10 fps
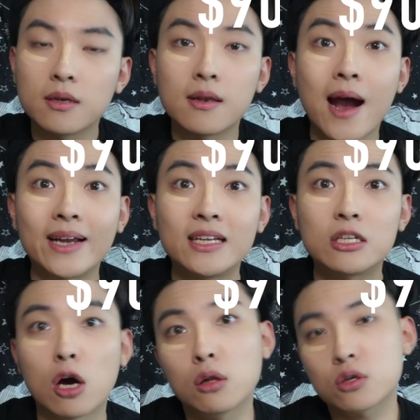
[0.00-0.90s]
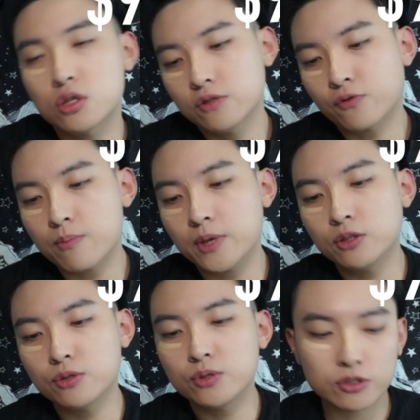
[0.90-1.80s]
$90 for me
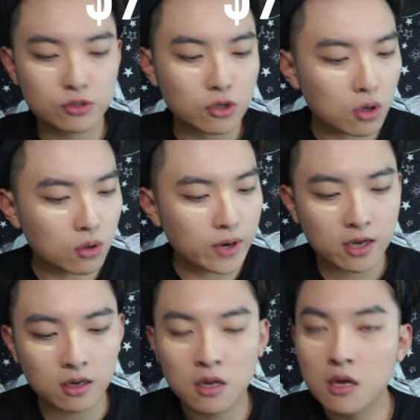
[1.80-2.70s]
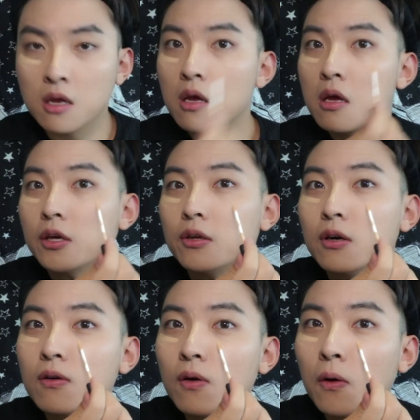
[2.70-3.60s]
to just go and, you
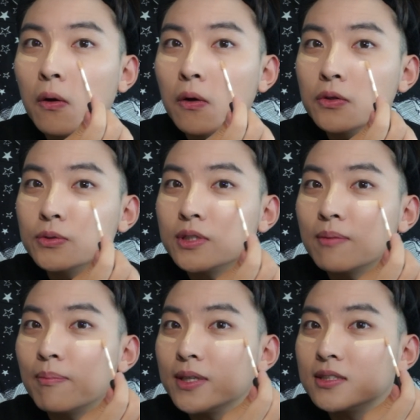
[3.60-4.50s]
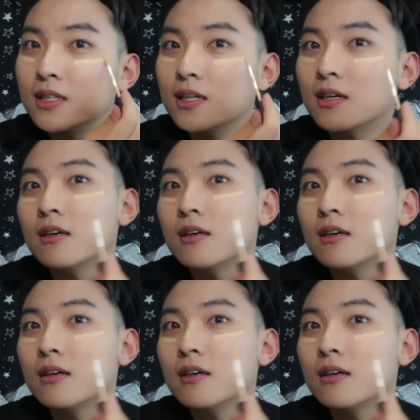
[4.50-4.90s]
know, do some basic